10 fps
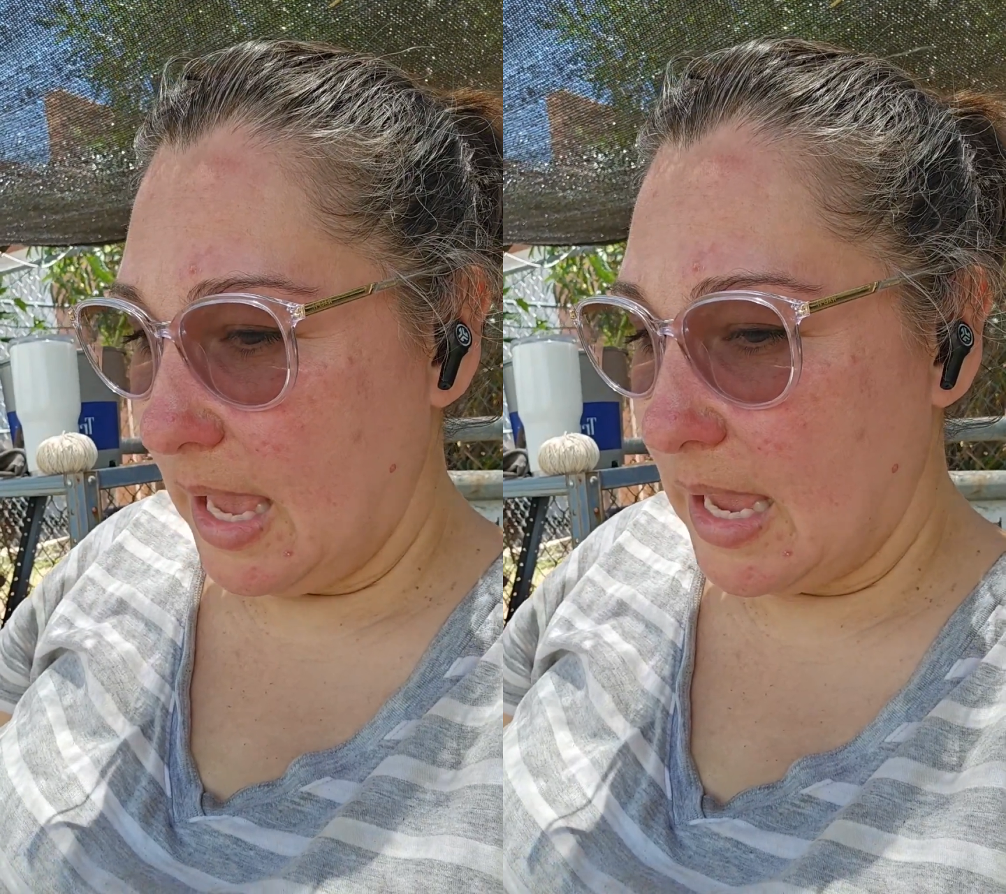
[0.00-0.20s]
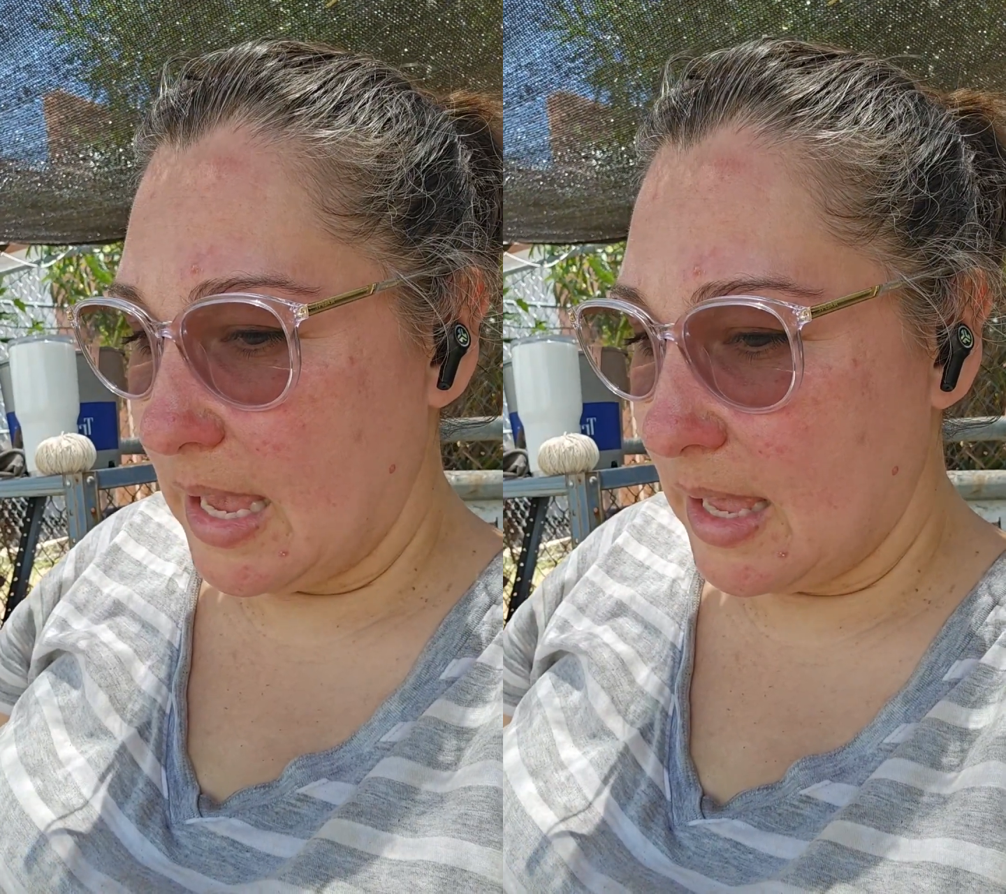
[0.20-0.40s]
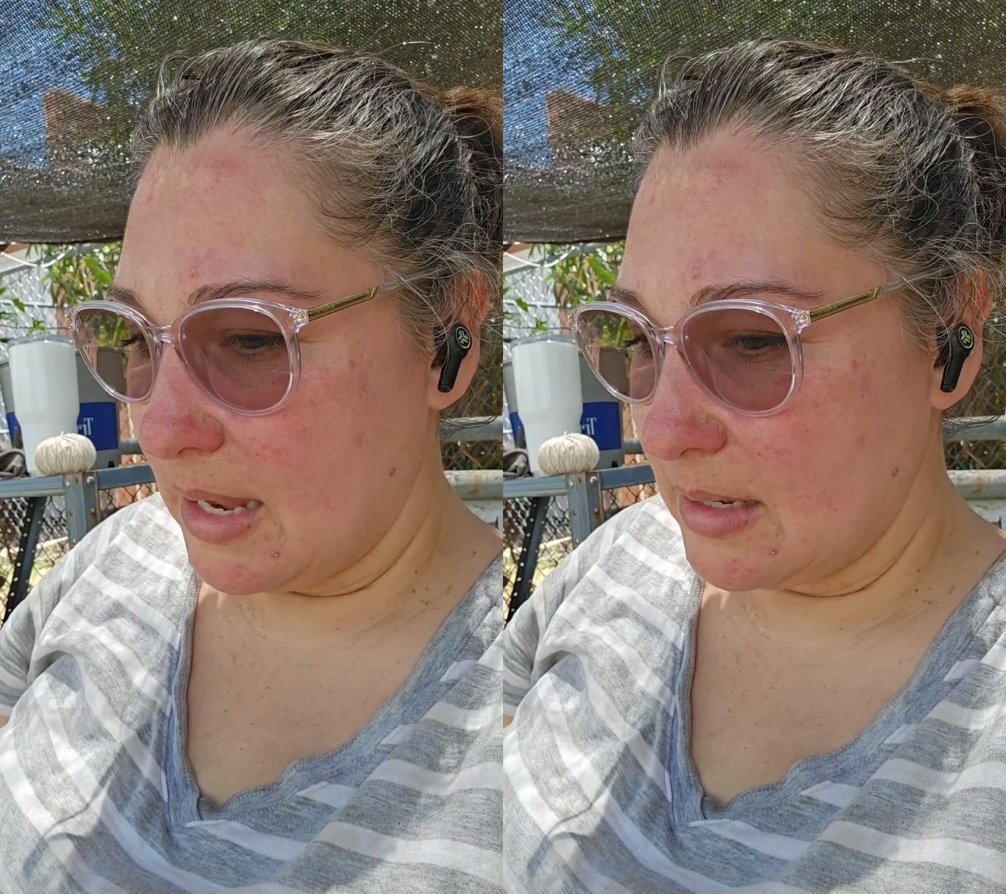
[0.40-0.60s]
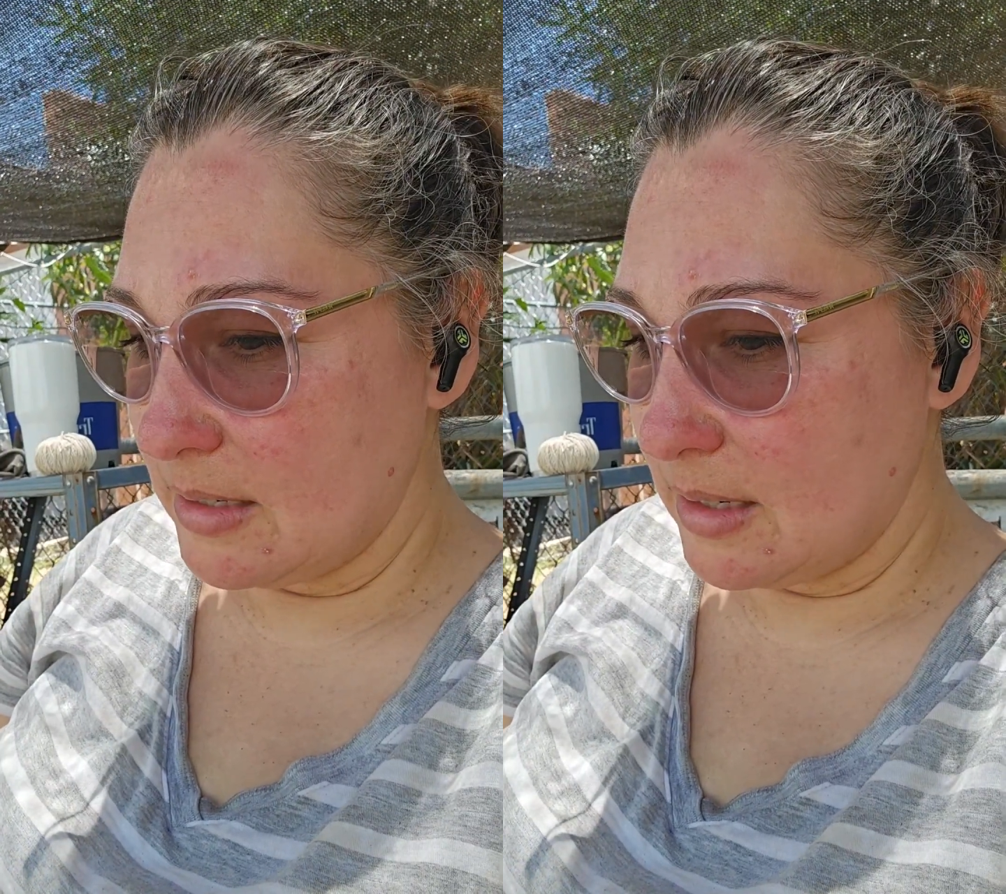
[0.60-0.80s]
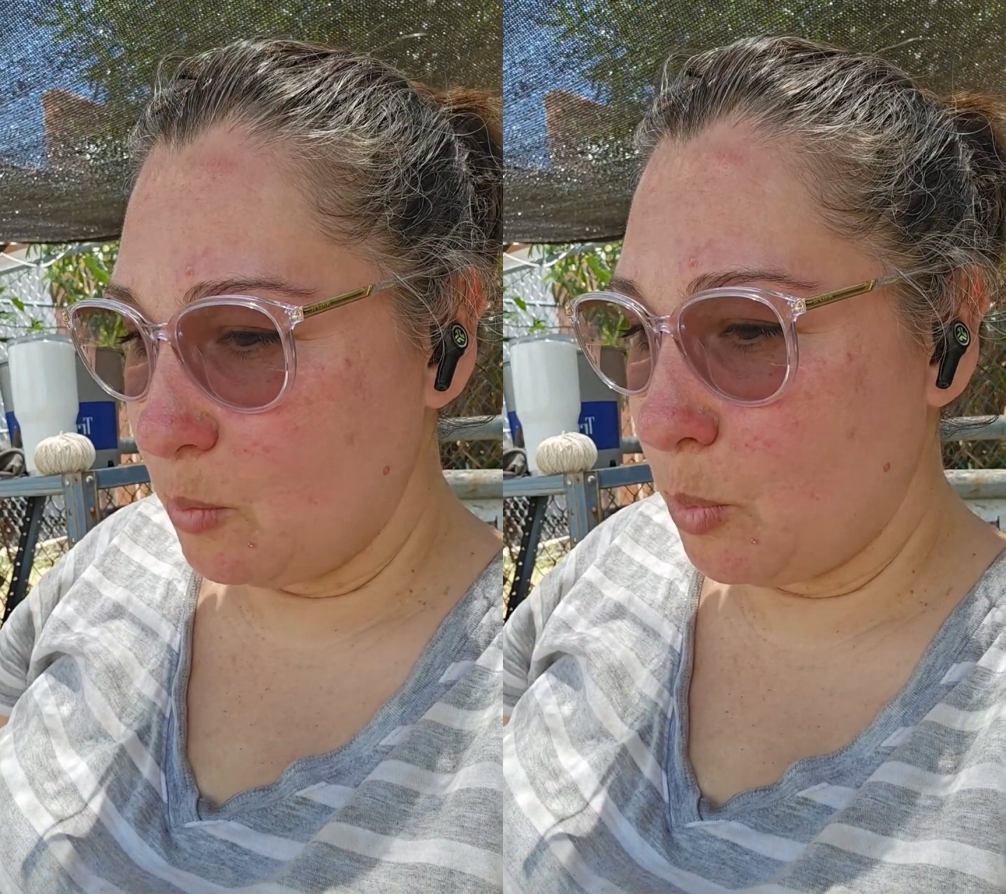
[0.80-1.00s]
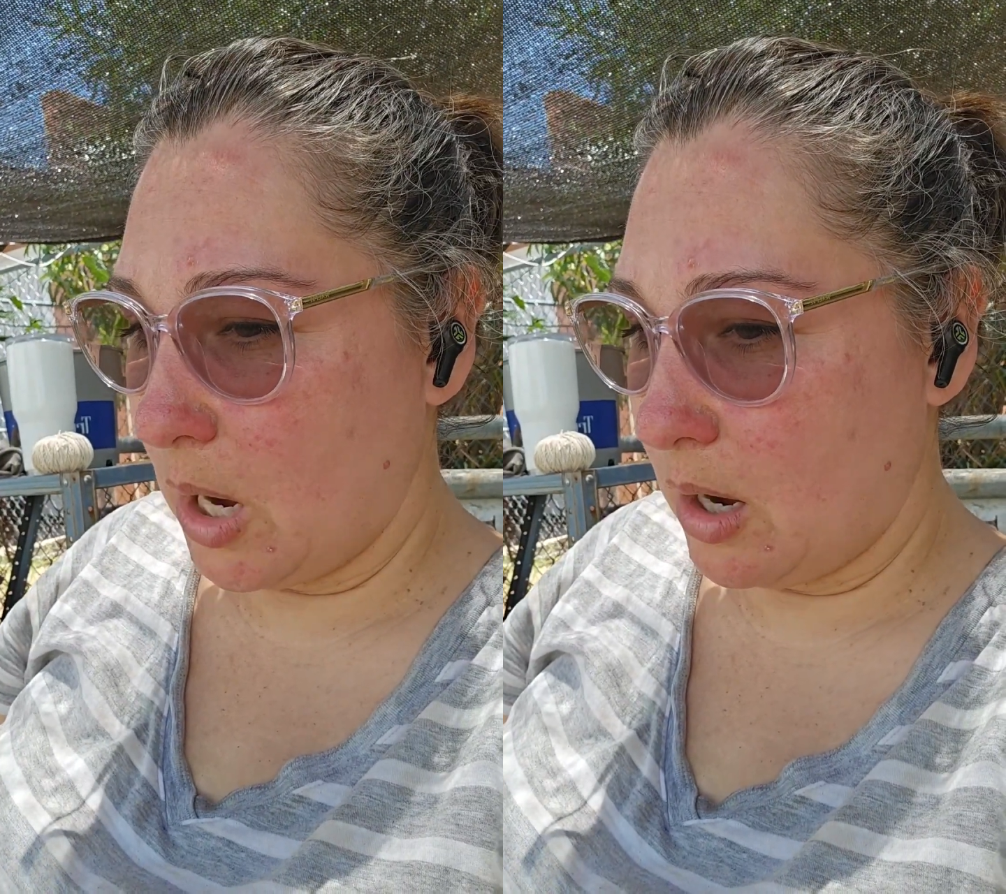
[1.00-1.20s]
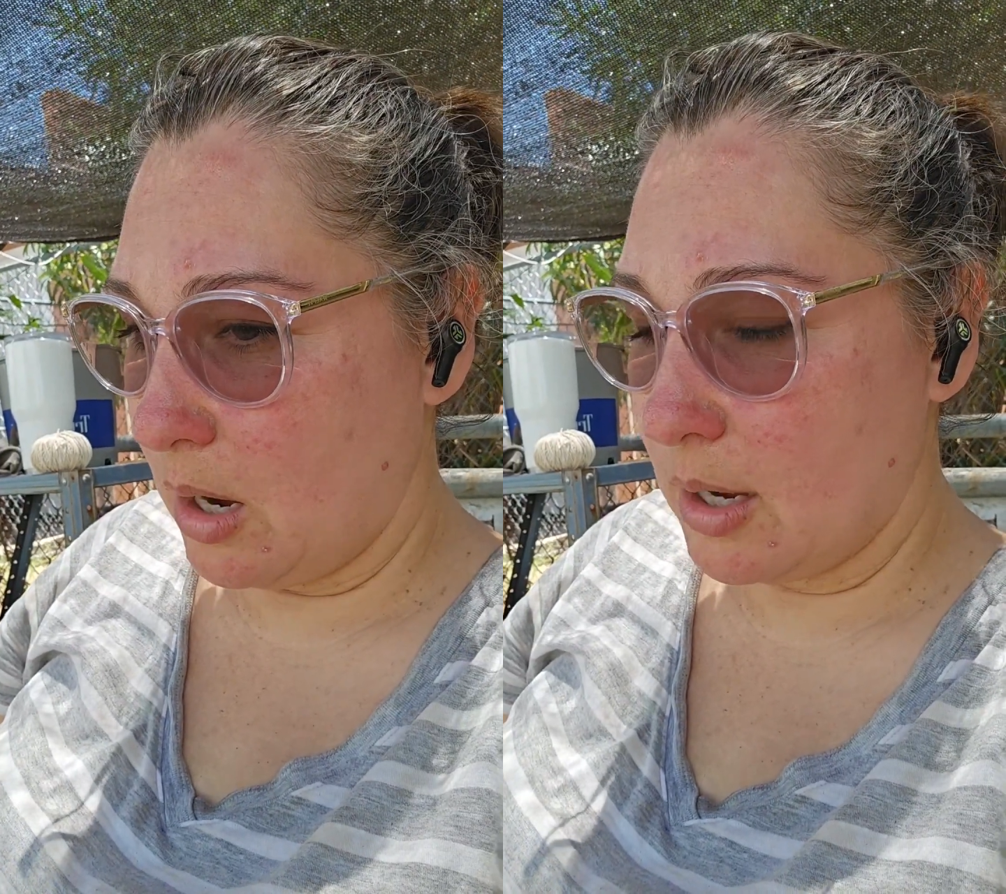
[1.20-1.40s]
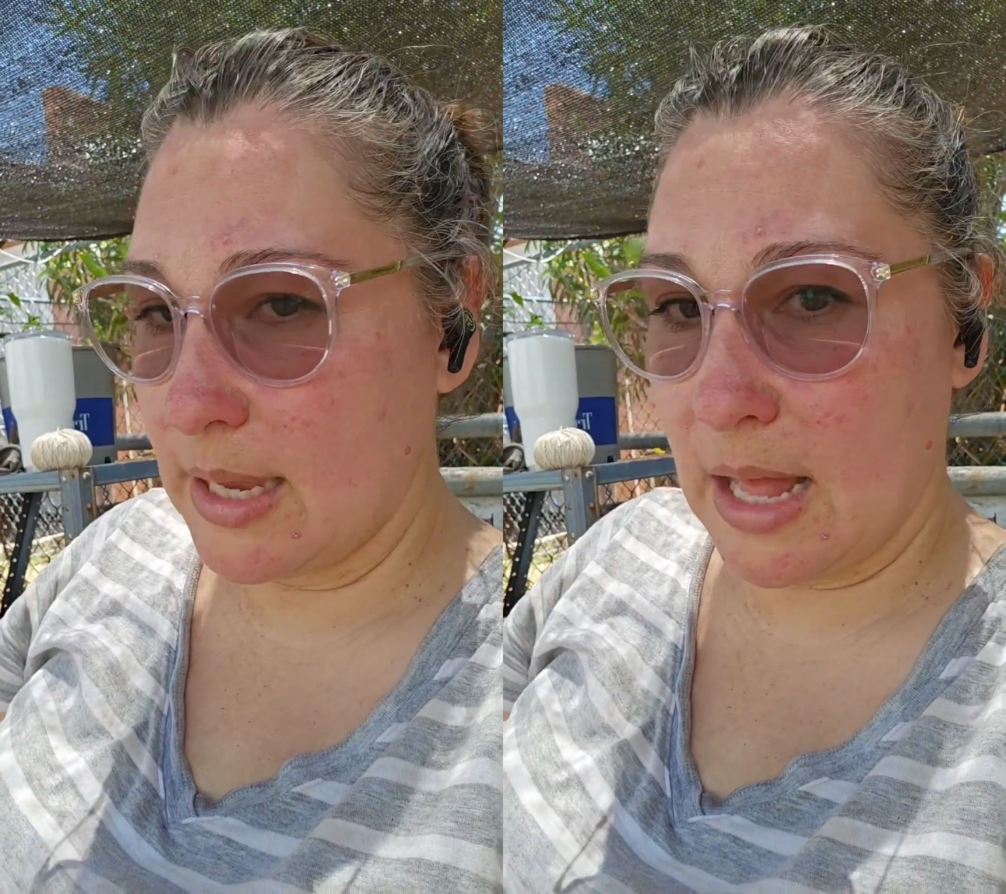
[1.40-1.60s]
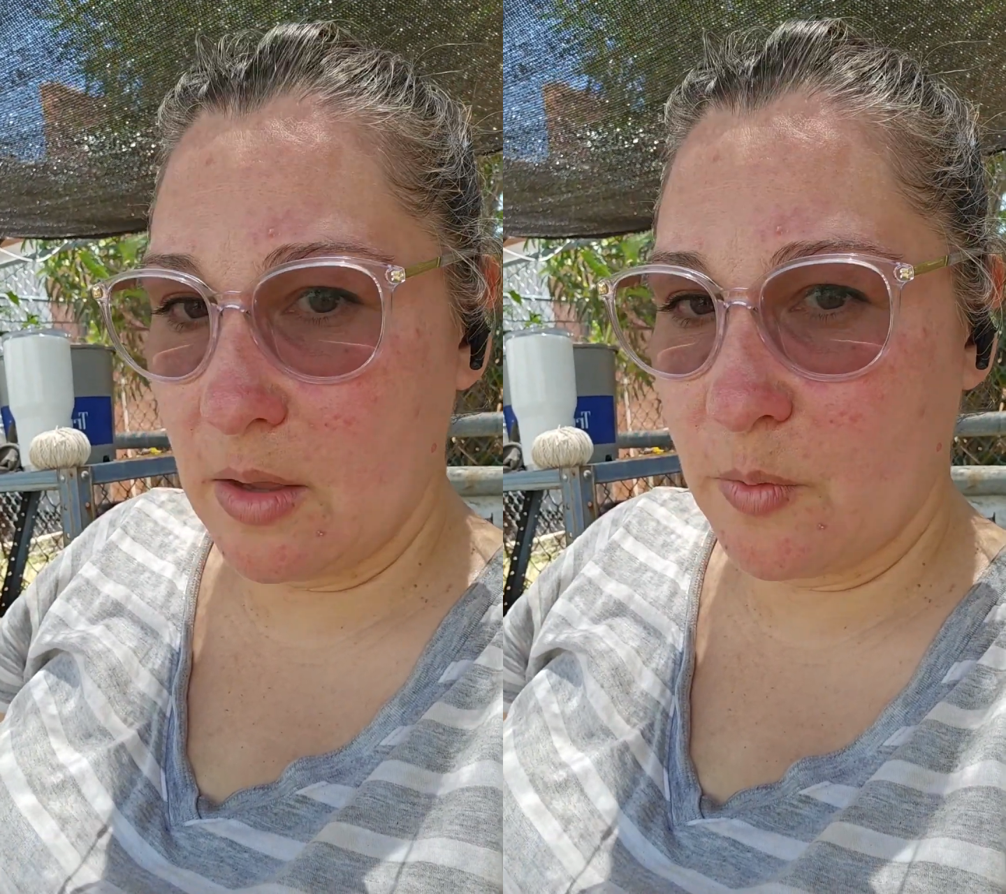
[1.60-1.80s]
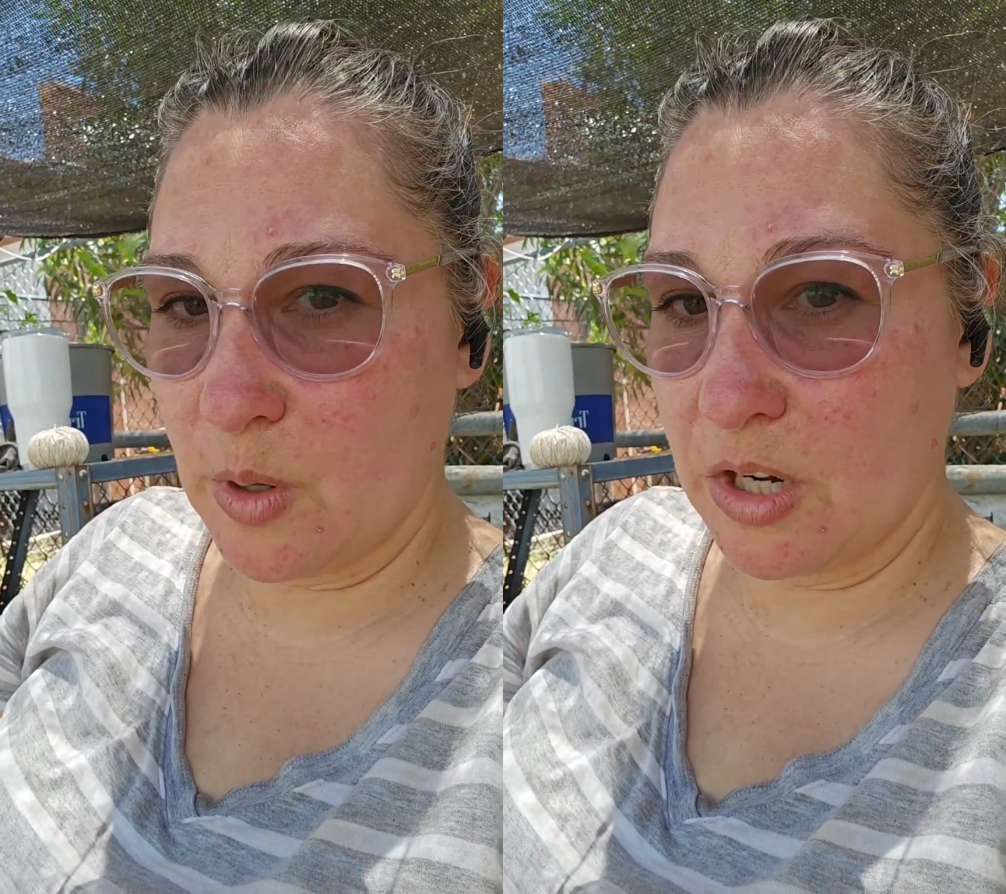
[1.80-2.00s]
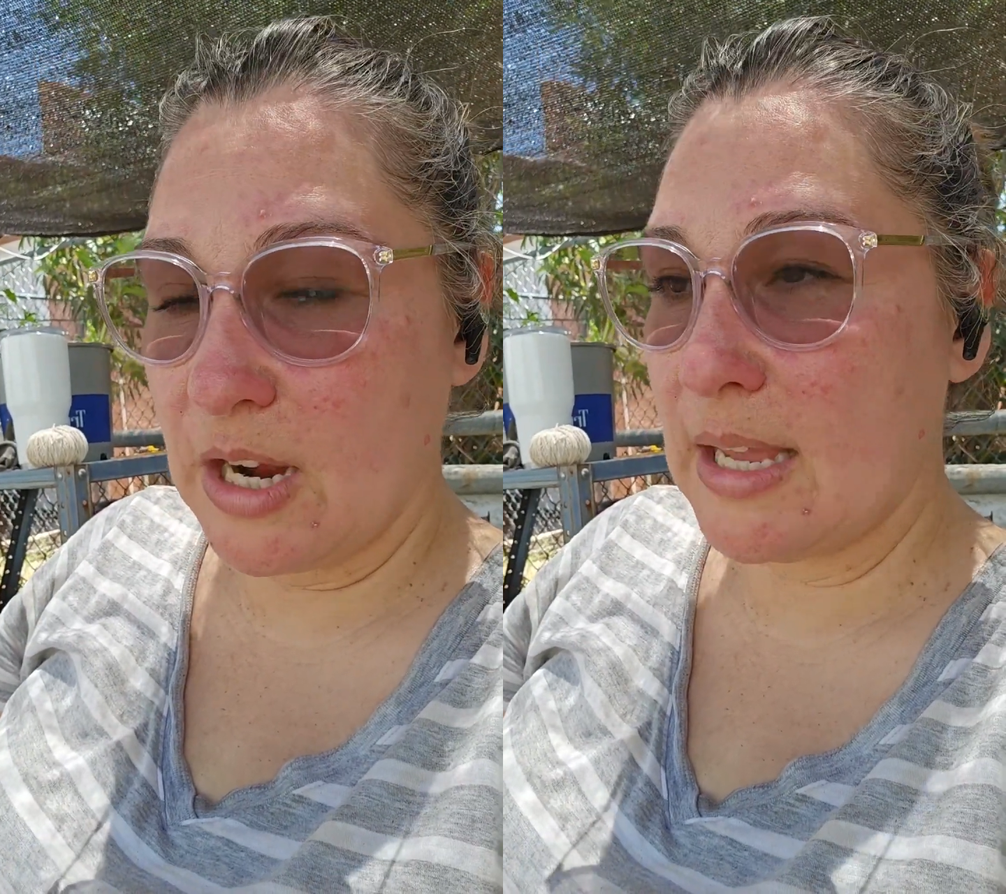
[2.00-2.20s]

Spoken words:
and Baja California.